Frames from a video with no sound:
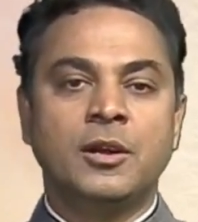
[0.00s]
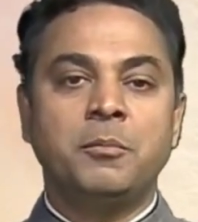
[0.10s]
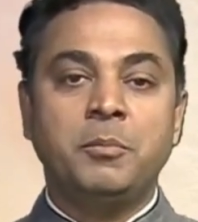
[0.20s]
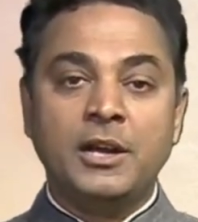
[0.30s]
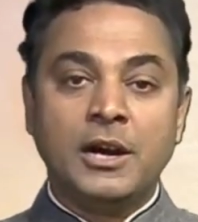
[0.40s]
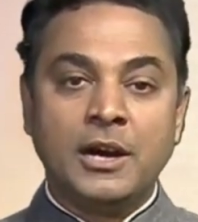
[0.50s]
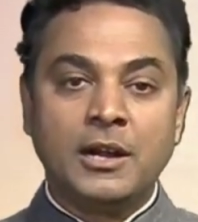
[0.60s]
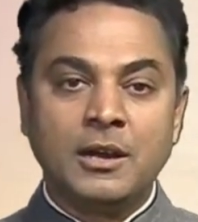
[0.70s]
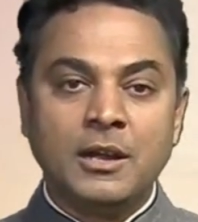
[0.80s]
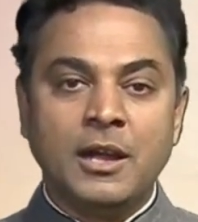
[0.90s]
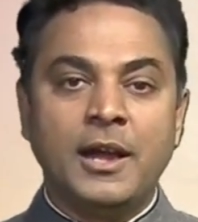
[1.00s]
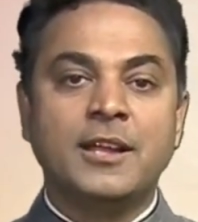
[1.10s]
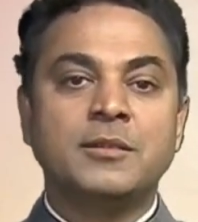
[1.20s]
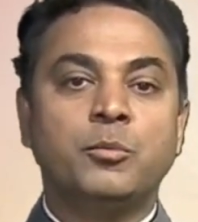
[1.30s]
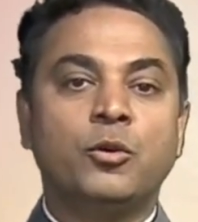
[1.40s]
Bihar
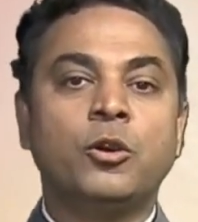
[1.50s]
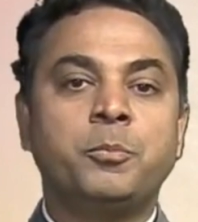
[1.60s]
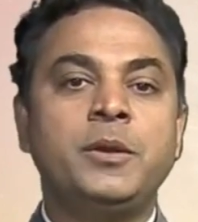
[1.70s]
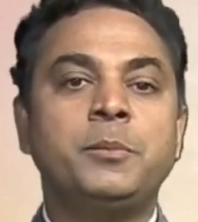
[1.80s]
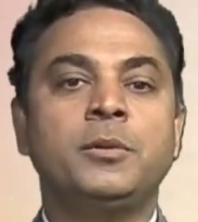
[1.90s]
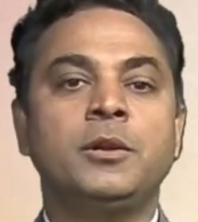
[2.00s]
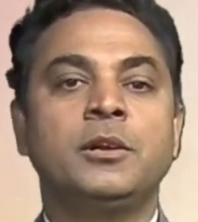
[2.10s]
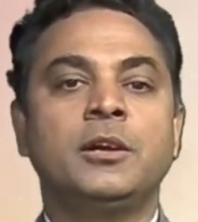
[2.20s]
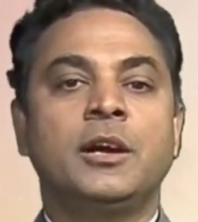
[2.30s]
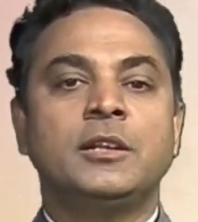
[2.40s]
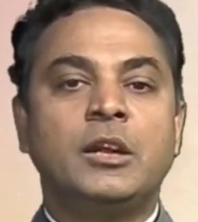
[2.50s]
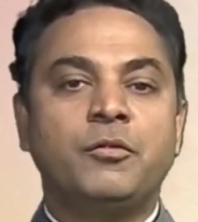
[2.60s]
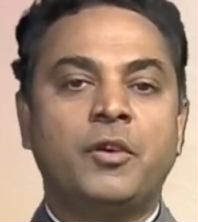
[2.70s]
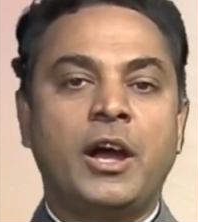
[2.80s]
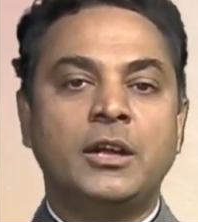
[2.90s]
has more people than
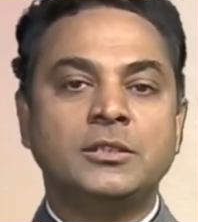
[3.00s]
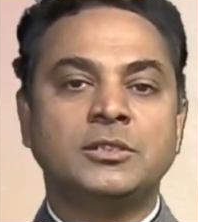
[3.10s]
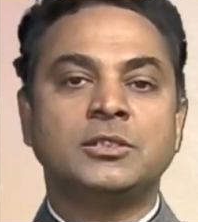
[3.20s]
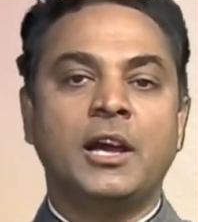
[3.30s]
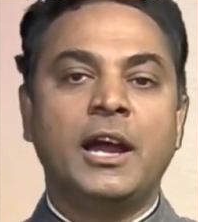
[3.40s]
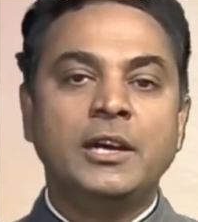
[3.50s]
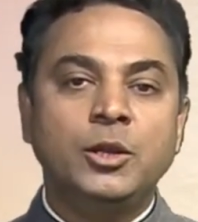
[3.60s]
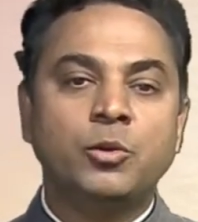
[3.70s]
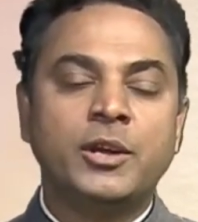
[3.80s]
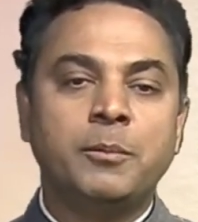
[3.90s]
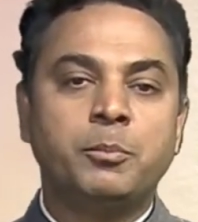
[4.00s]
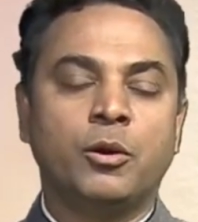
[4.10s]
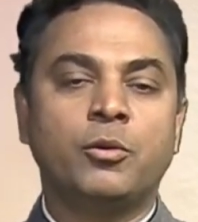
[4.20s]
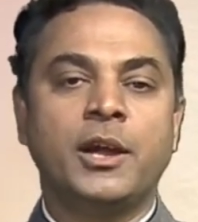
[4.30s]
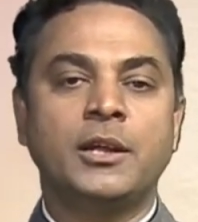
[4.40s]
France and UK
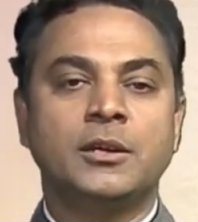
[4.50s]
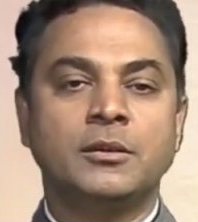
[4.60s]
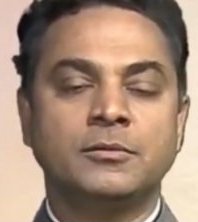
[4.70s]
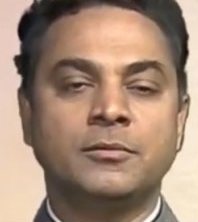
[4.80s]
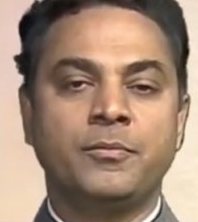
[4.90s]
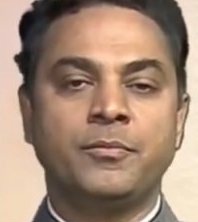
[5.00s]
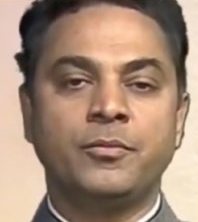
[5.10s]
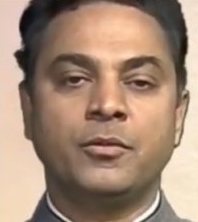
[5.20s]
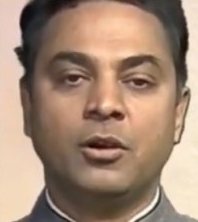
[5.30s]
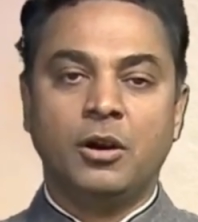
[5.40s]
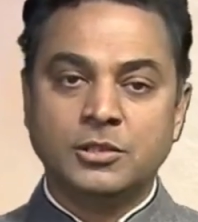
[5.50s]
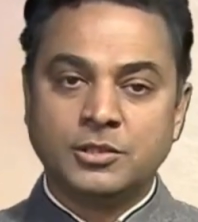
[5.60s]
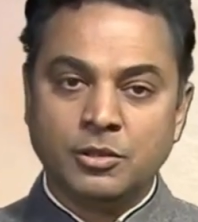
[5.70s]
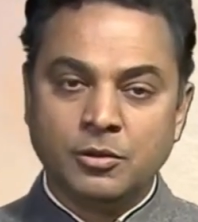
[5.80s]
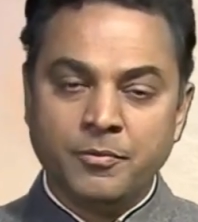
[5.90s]
put together.
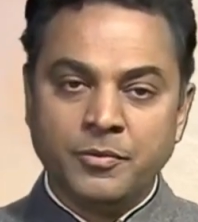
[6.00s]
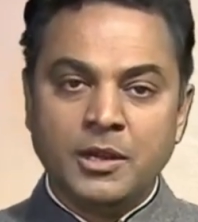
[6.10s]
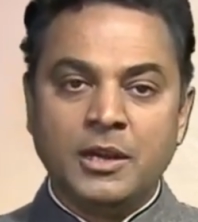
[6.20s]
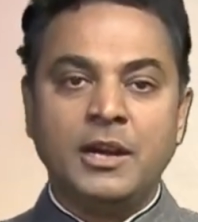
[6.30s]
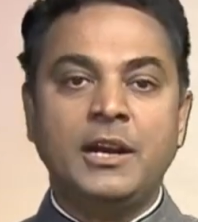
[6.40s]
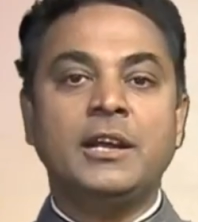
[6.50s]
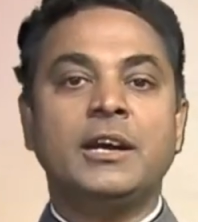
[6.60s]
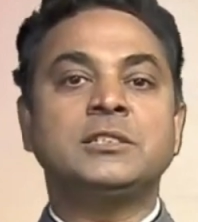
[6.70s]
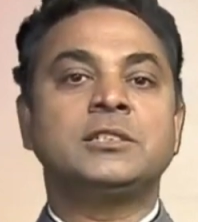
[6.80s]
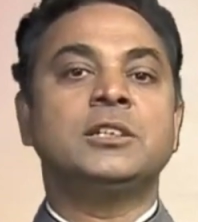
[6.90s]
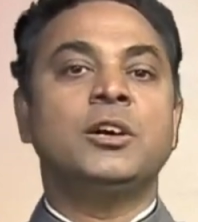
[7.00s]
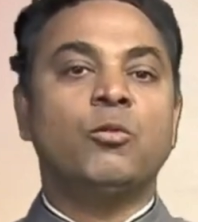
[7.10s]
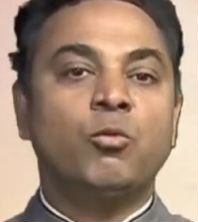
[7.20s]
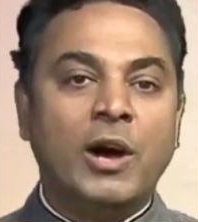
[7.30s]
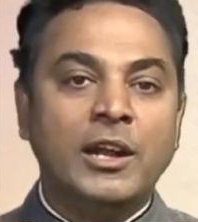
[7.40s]
Also, India's
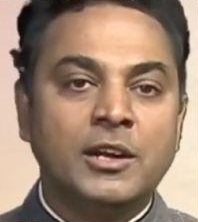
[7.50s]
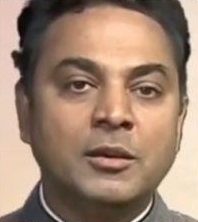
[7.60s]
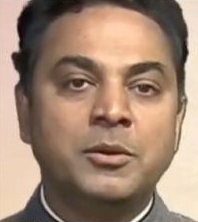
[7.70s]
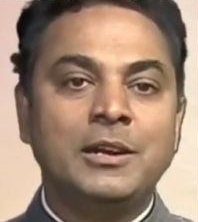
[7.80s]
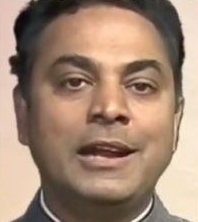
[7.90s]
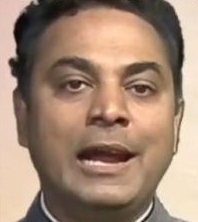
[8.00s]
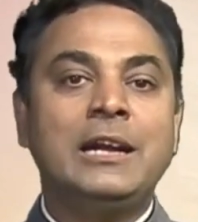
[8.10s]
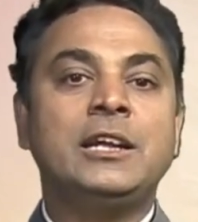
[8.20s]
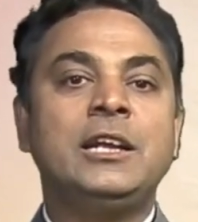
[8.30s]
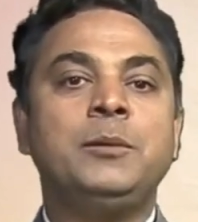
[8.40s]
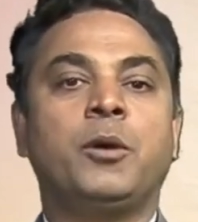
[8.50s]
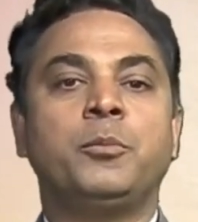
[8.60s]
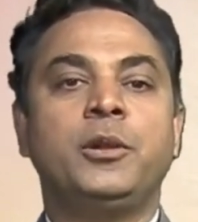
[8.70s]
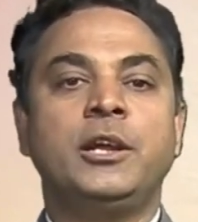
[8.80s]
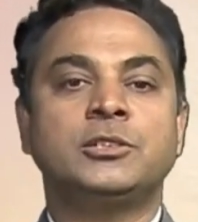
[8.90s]
vulnerable elderly
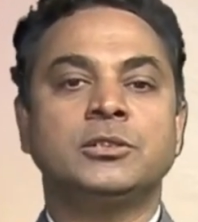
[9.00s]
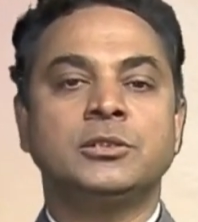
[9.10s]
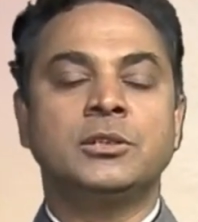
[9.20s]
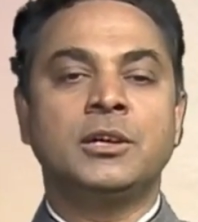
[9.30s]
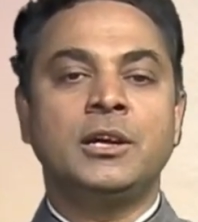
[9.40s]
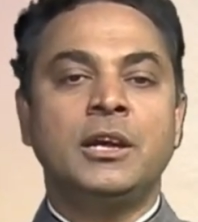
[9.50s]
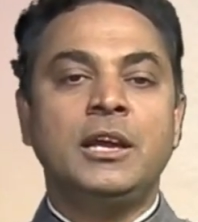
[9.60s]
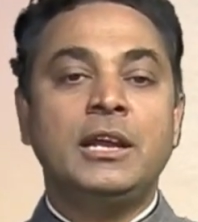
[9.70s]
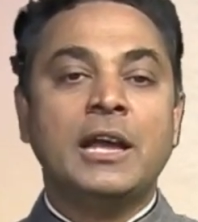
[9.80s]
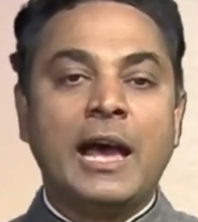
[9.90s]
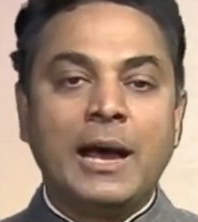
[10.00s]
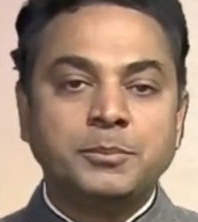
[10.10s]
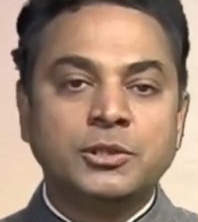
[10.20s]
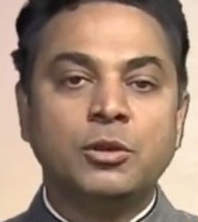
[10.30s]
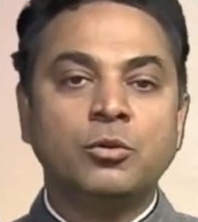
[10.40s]
population in
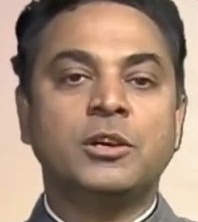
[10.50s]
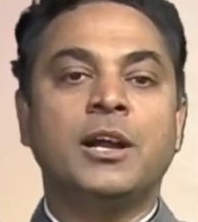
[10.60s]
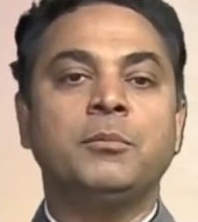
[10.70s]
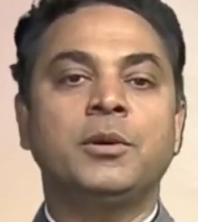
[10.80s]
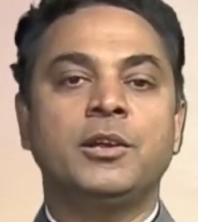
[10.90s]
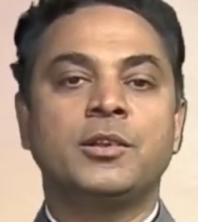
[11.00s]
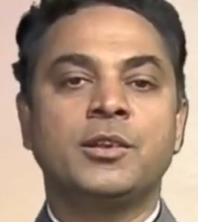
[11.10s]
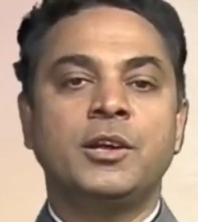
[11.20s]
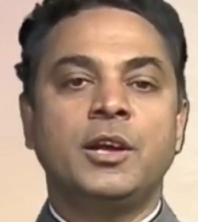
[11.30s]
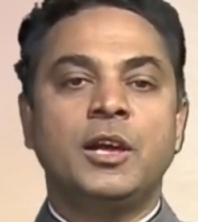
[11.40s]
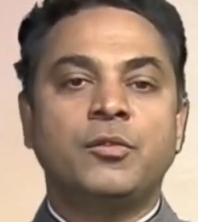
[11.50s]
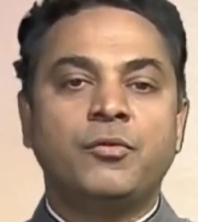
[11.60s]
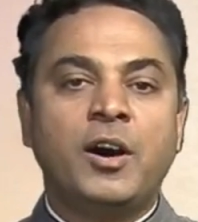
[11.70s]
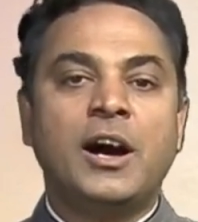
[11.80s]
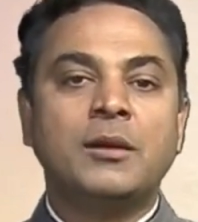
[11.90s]
absolute numbers is
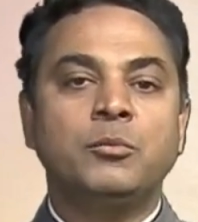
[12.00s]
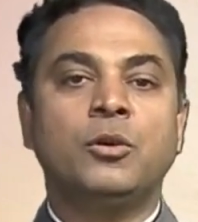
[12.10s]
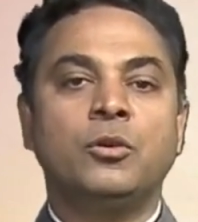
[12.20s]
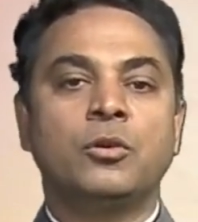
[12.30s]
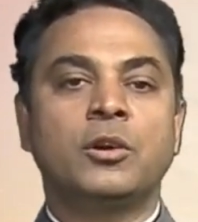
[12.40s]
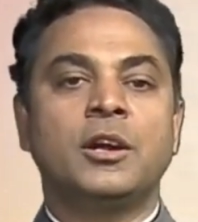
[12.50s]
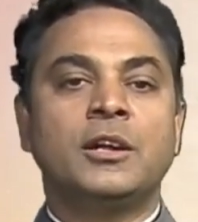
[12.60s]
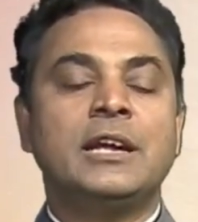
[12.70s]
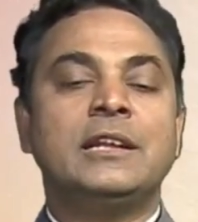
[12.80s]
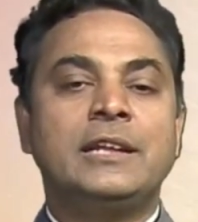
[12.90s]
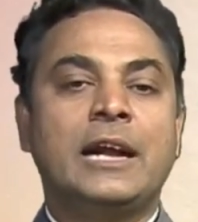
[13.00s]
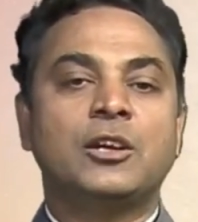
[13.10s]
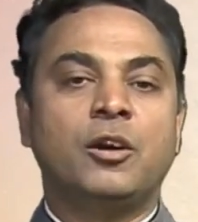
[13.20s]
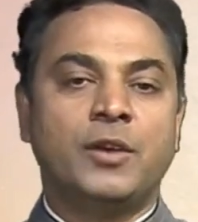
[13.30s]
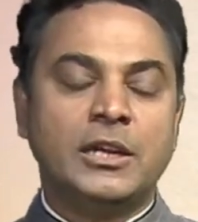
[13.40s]
far more than that
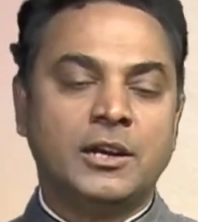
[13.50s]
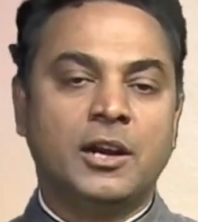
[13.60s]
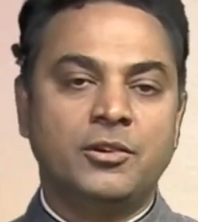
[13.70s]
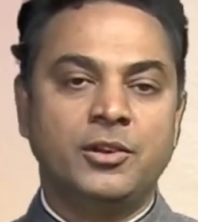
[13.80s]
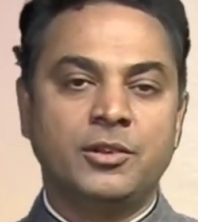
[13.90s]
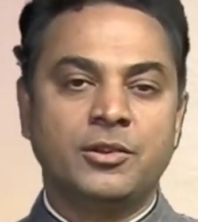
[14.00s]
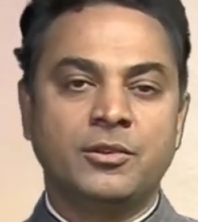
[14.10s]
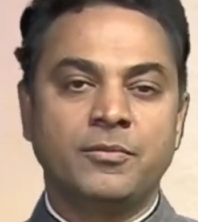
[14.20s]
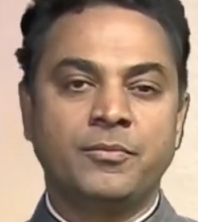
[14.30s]
of other countries.